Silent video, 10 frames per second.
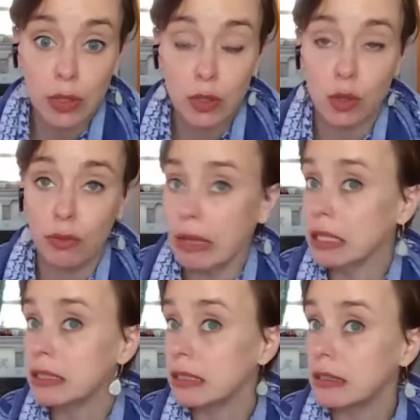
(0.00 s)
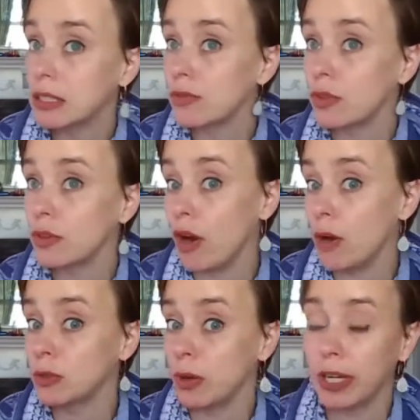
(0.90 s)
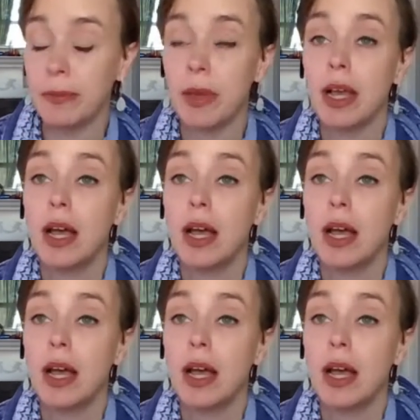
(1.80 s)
It's sort of like click list for the farmers market.